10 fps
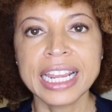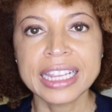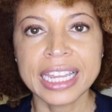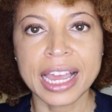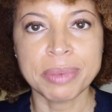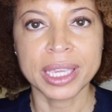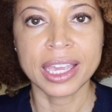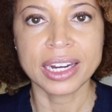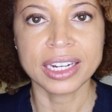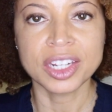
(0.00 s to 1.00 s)
lately I've been
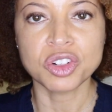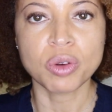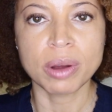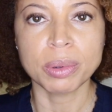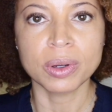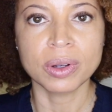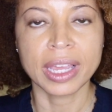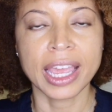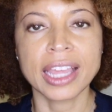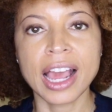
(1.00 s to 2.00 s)
getting in trouble.
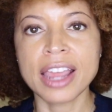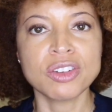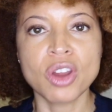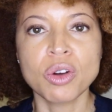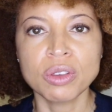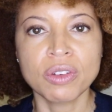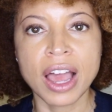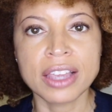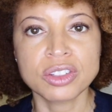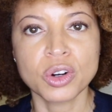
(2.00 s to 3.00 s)
And I know you
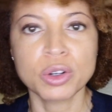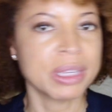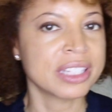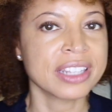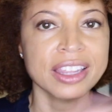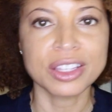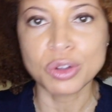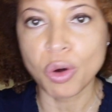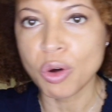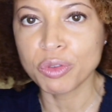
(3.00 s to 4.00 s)
guys heard me say
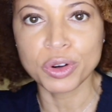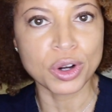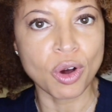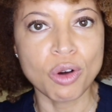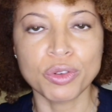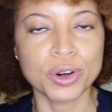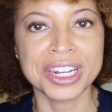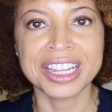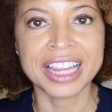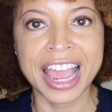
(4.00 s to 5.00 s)
this over and over
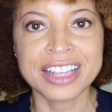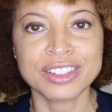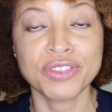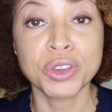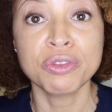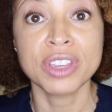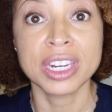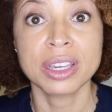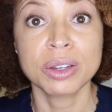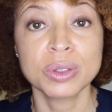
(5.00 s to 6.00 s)
in the last few
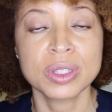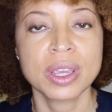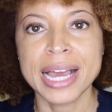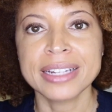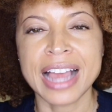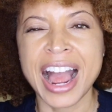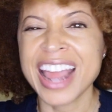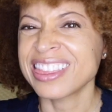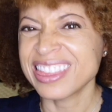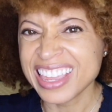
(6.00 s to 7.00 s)
videos, but
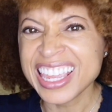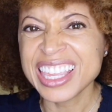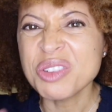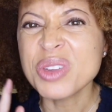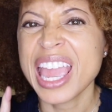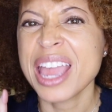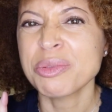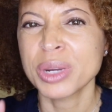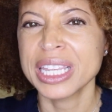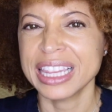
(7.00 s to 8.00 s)
I think you can
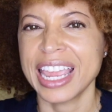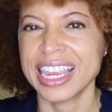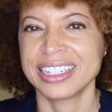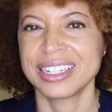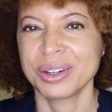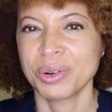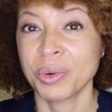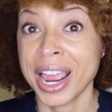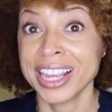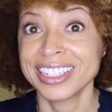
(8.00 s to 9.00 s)
relate,
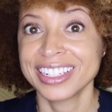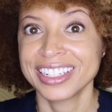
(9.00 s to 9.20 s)
right?